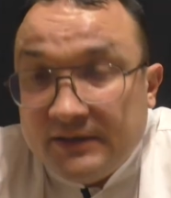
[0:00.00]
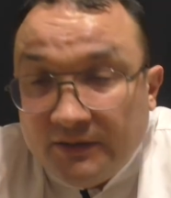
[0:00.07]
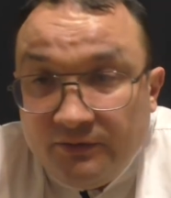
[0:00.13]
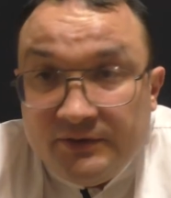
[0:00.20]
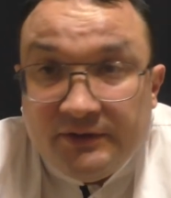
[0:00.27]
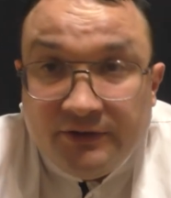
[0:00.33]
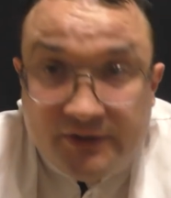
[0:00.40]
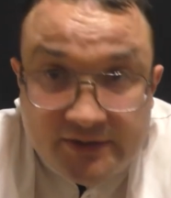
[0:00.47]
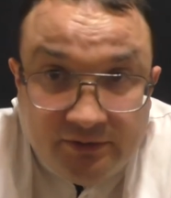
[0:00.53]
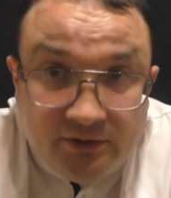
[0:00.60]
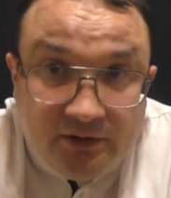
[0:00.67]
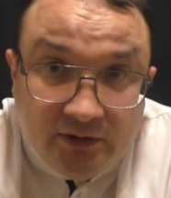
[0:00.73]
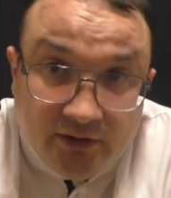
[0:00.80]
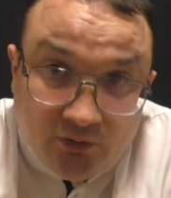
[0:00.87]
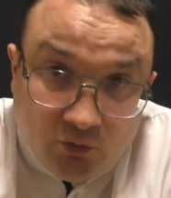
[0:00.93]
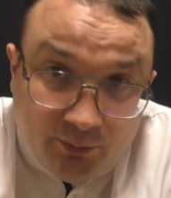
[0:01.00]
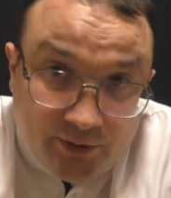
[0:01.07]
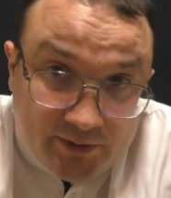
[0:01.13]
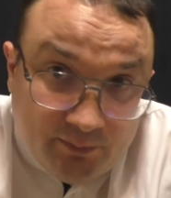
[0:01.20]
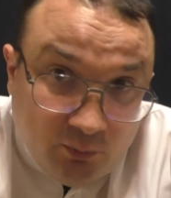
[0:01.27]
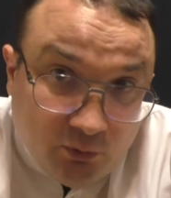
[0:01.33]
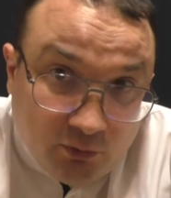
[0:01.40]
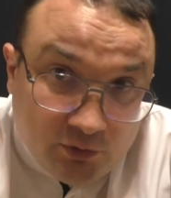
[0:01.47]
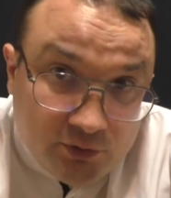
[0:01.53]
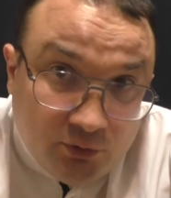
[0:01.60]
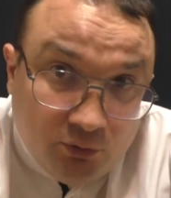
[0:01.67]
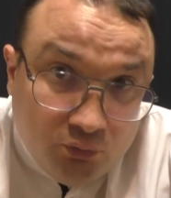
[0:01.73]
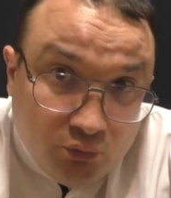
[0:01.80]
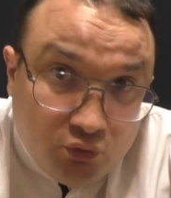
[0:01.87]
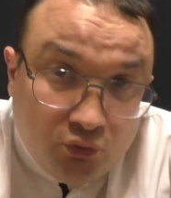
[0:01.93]
This satisfied the
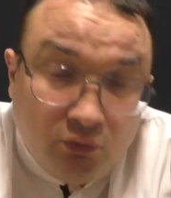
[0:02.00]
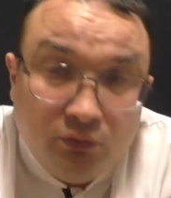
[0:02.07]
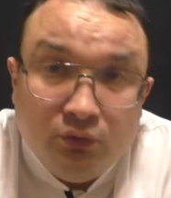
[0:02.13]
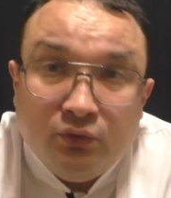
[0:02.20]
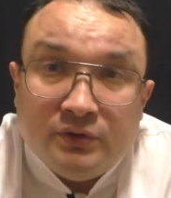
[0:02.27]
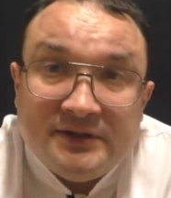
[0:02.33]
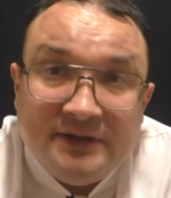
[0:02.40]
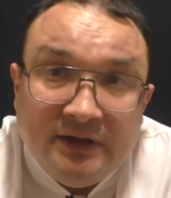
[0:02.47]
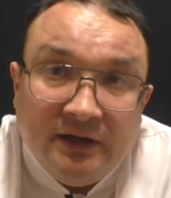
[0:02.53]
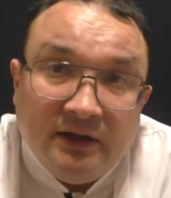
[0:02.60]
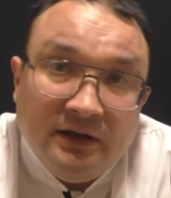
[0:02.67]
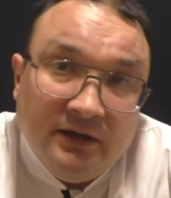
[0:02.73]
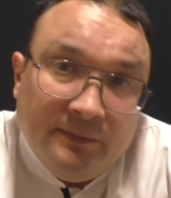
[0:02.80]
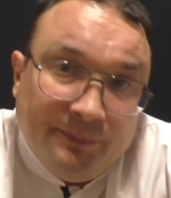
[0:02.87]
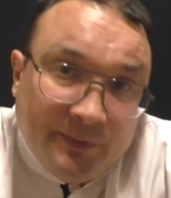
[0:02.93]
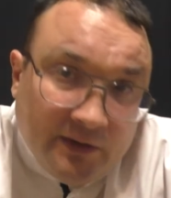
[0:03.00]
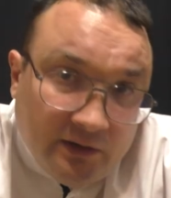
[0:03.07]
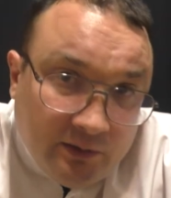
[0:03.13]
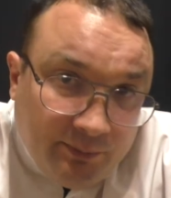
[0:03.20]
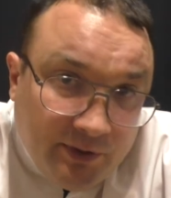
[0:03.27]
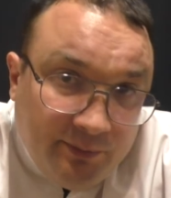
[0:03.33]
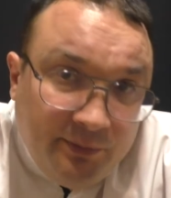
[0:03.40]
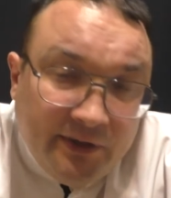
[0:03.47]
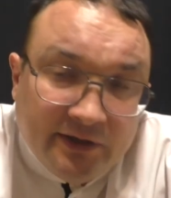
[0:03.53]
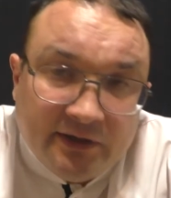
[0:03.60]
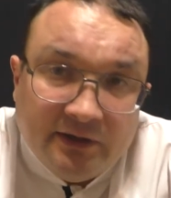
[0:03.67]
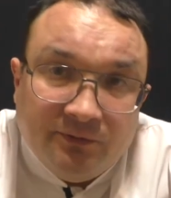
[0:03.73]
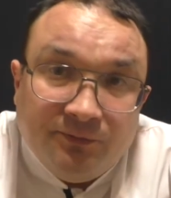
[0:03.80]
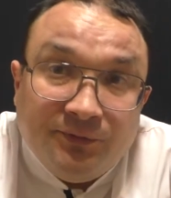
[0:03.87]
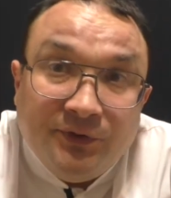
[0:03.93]
patient and he did not come to the next
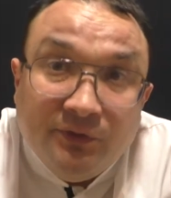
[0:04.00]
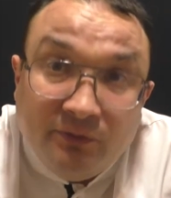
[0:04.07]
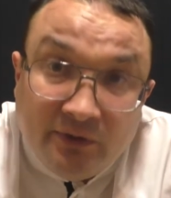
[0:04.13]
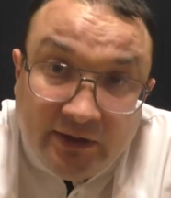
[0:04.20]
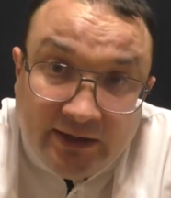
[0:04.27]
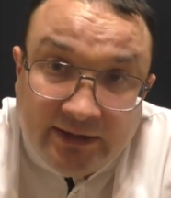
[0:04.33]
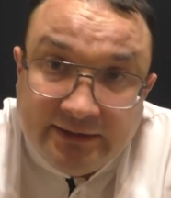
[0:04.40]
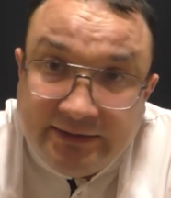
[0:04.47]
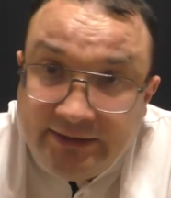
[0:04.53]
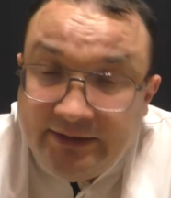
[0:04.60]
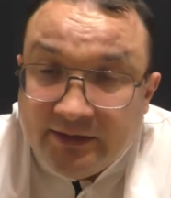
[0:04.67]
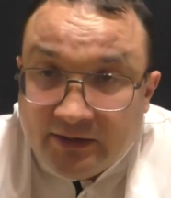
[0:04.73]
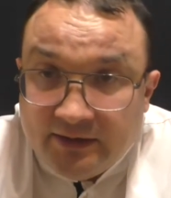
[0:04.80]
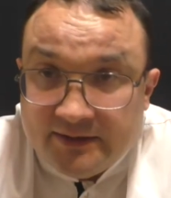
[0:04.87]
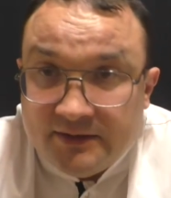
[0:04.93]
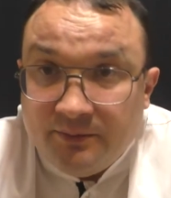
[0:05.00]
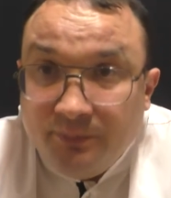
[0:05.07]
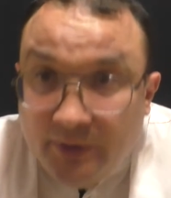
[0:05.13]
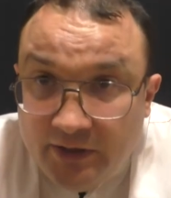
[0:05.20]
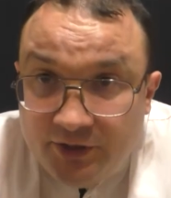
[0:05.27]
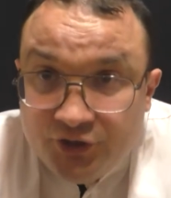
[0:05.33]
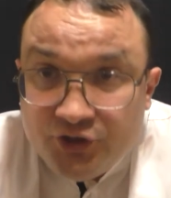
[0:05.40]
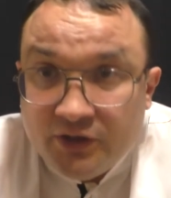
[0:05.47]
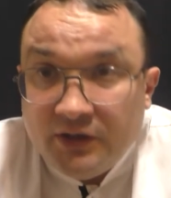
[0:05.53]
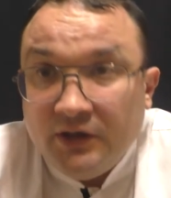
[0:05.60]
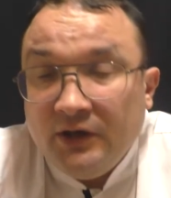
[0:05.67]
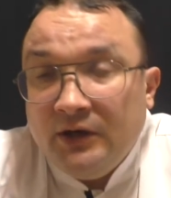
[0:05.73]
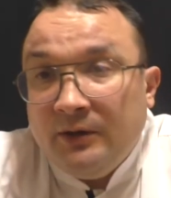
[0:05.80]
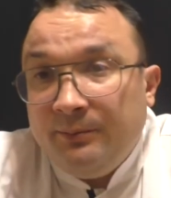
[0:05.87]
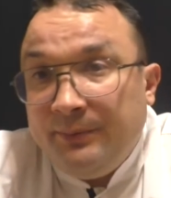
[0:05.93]
removal, because he was quite
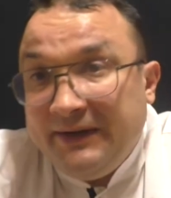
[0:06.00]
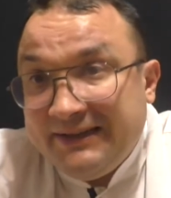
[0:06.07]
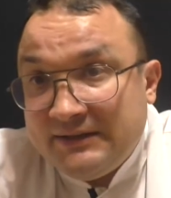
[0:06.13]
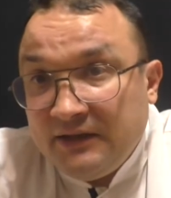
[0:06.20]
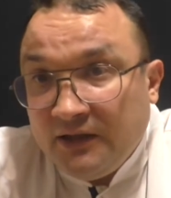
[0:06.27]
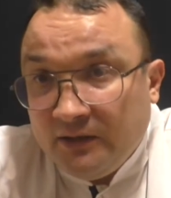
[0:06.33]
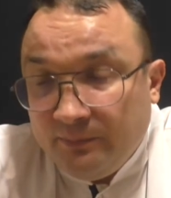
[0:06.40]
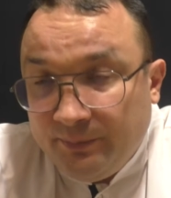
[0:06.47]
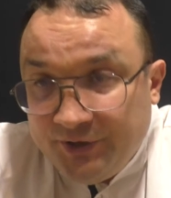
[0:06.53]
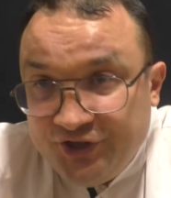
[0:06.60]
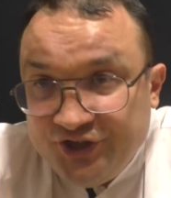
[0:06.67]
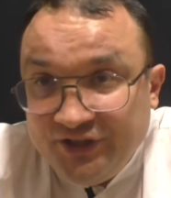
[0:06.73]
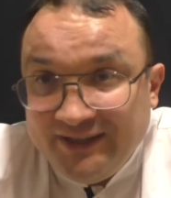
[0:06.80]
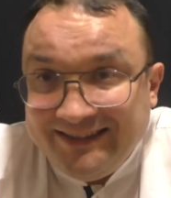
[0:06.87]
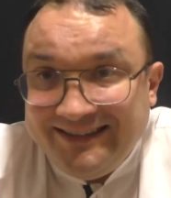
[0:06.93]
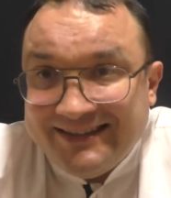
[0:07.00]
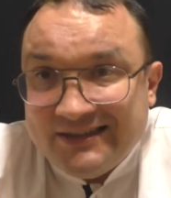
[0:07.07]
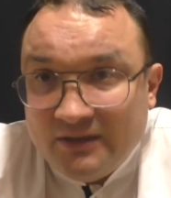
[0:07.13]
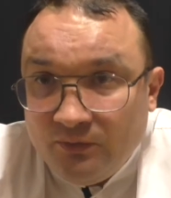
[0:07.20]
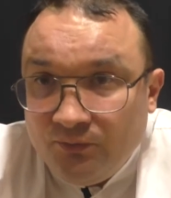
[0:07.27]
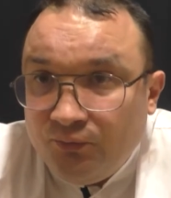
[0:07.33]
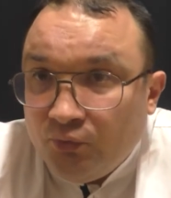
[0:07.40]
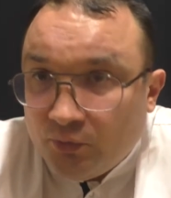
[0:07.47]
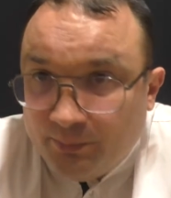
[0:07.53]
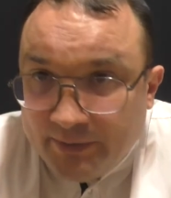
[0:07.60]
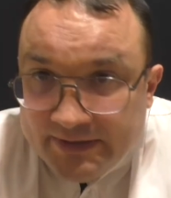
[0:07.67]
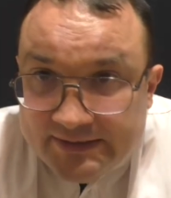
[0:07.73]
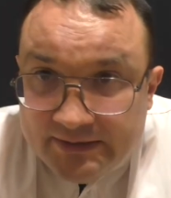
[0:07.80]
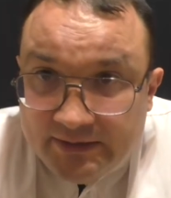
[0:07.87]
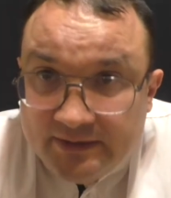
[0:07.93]
satisfied by the results of the first
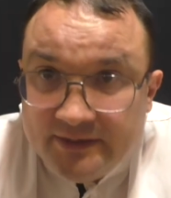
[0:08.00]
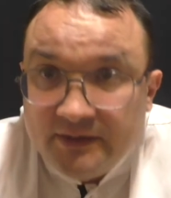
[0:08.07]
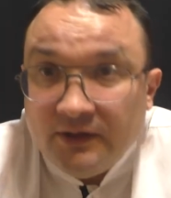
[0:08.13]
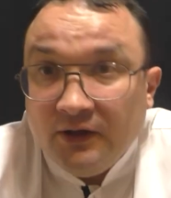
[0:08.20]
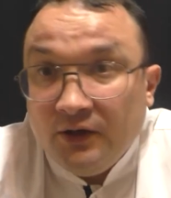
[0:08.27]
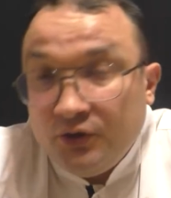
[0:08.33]
removal.